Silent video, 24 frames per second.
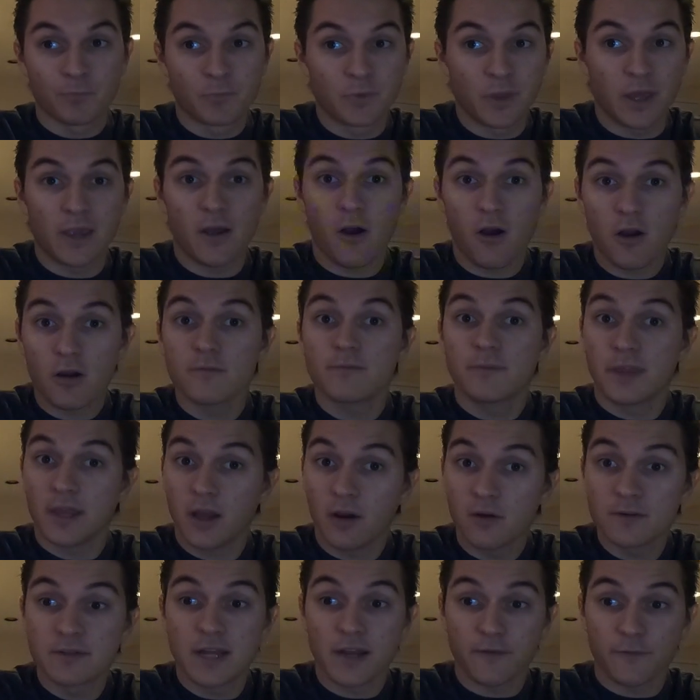they are
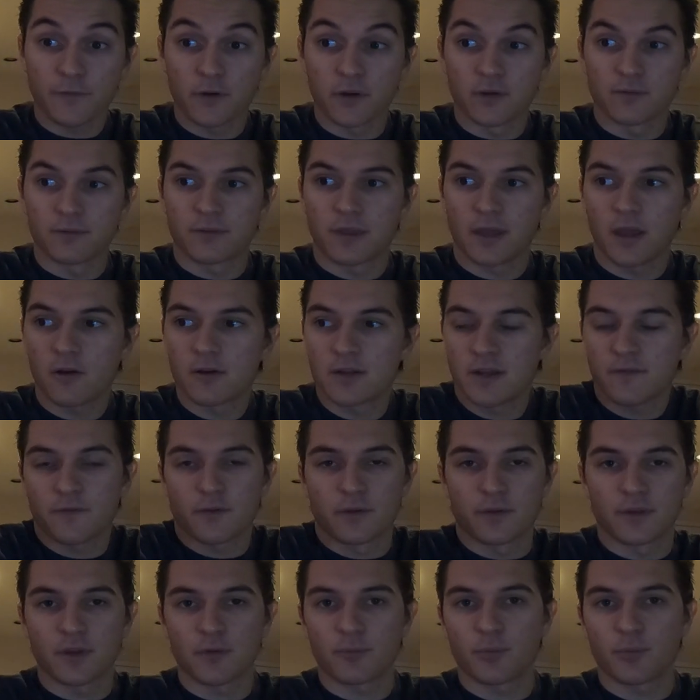different. They are different.